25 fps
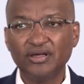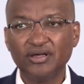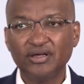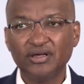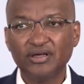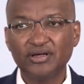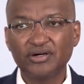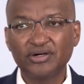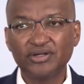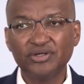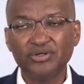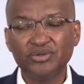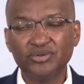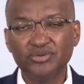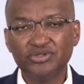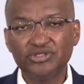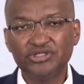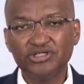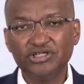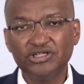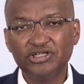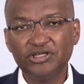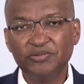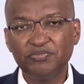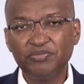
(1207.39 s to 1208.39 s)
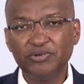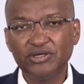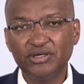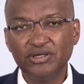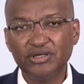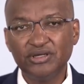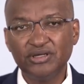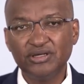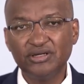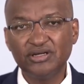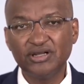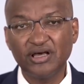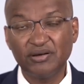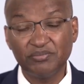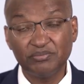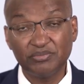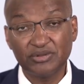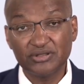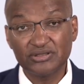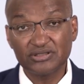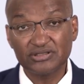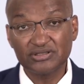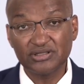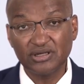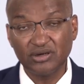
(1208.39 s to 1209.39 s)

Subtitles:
RIU GDP numbers,